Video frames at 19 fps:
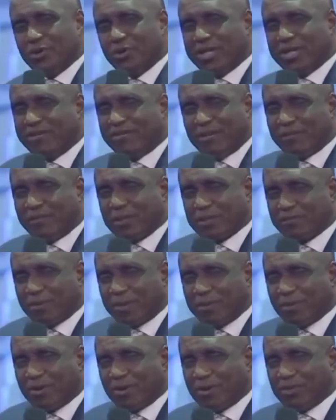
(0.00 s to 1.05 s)
you will never
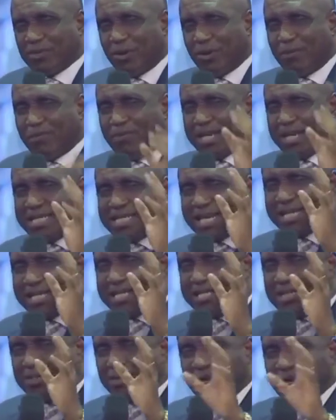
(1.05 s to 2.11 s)
prosper because your
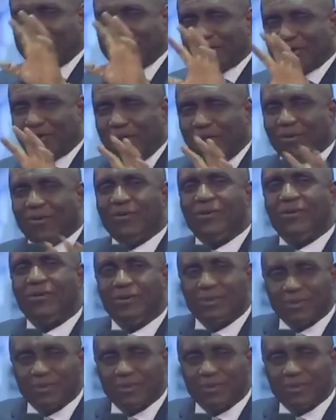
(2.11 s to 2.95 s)
mentality is already wrong.